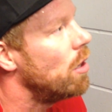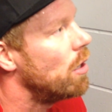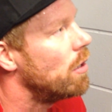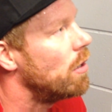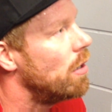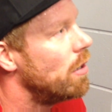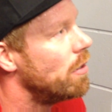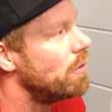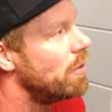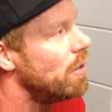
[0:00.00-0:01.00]

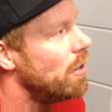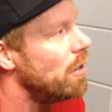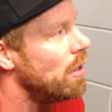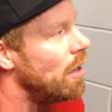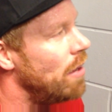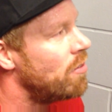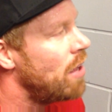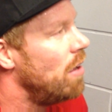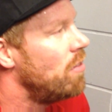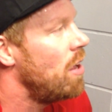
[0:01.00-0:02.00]
It's, no tough, it's,